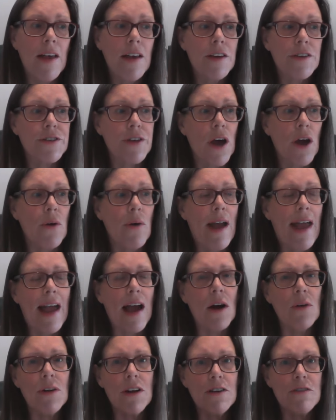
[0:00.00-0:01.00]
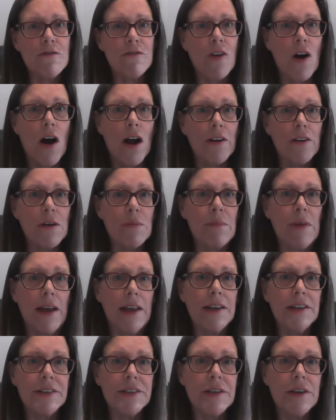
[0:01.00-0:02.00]
So our
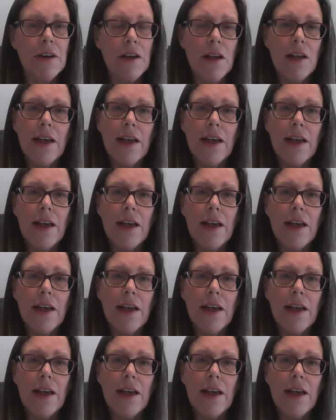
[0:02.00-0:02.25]
environment